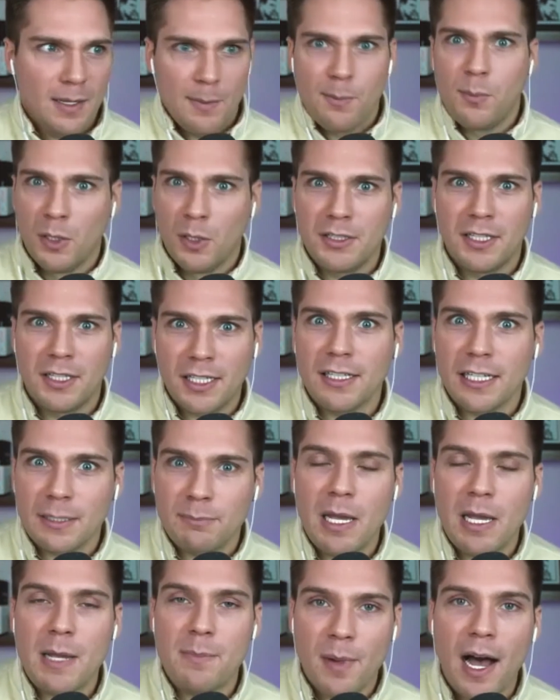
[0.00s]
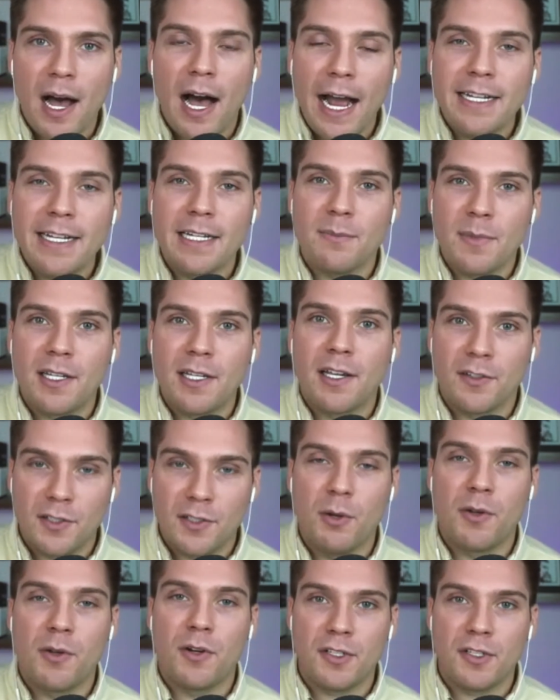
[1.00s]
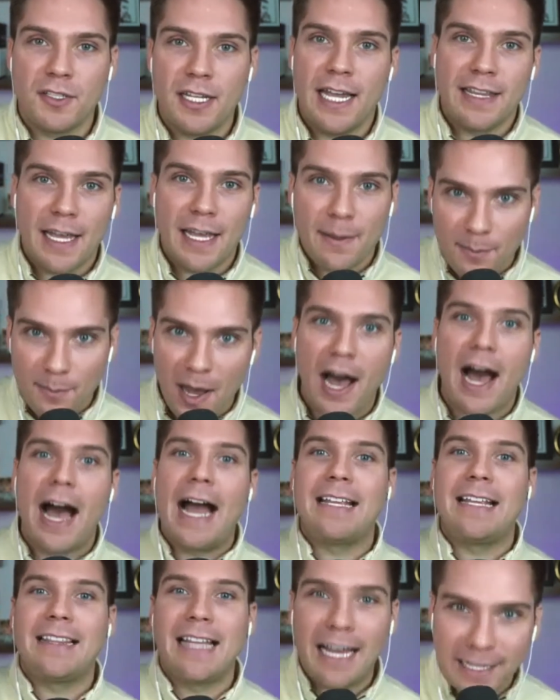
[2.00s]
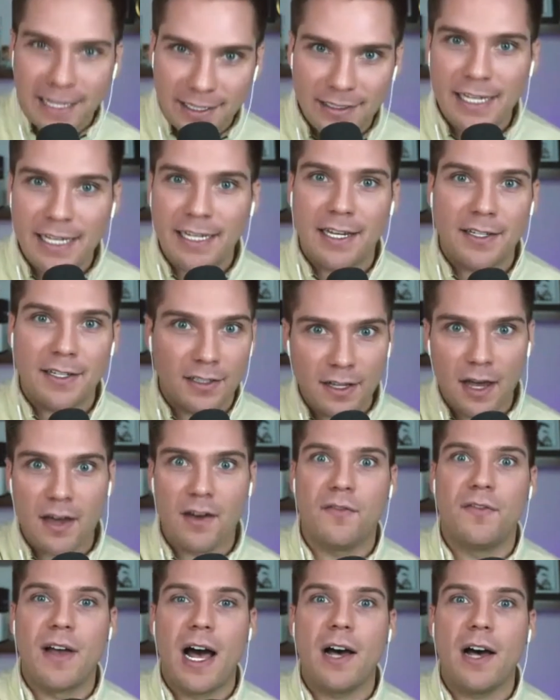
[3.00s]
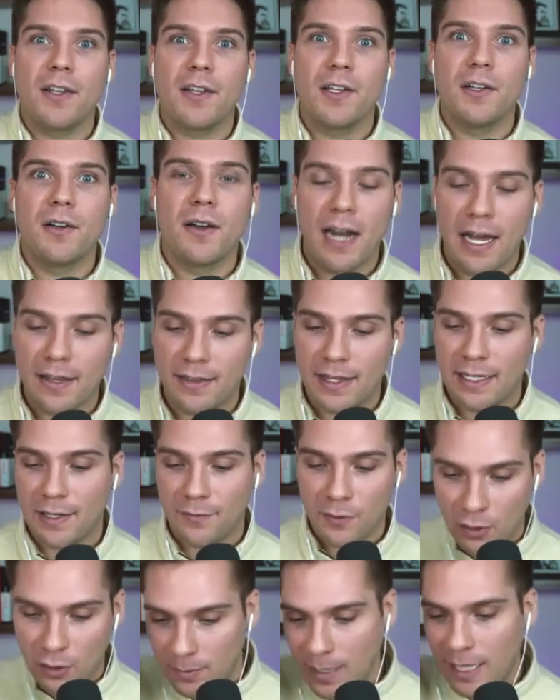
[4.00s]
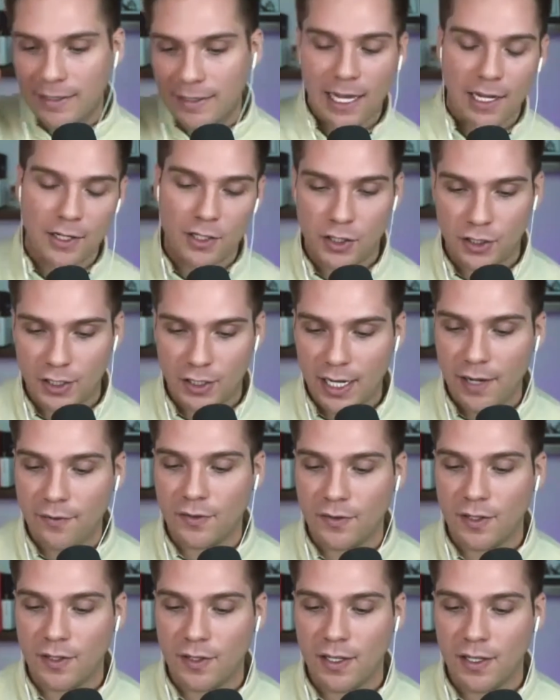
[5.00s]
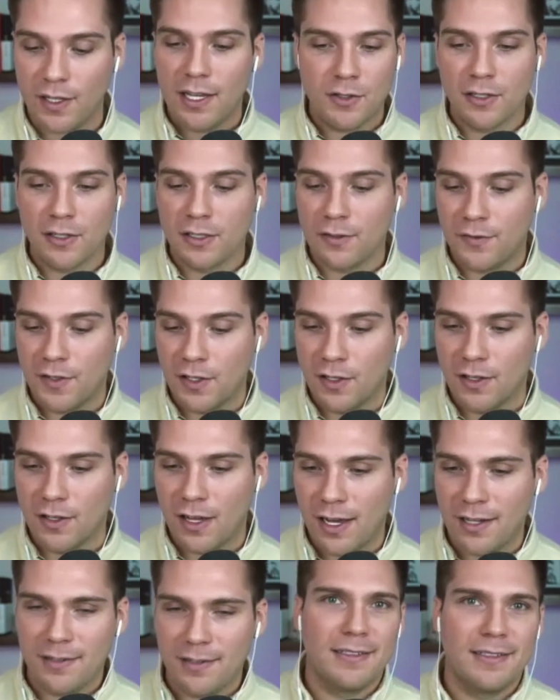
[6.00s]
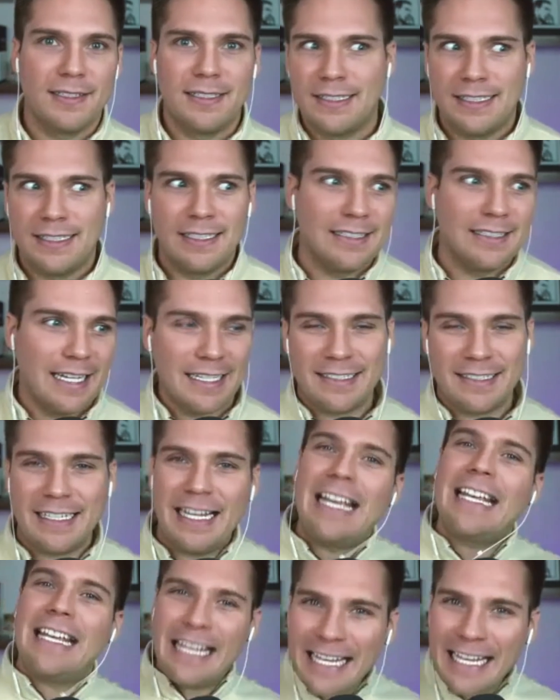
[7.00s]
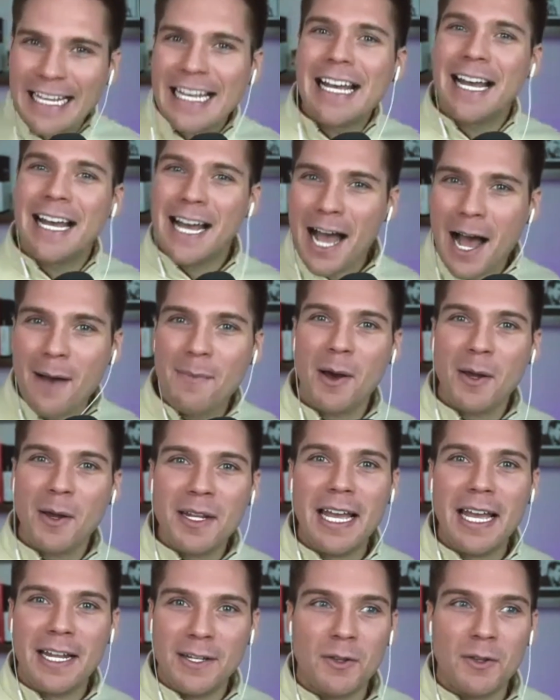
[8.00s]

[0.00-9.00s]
put the clickbait behind it, because you understand that behind that click is a lot of value. I think if you can make that shift, you start to feel a lot less icky about it, and you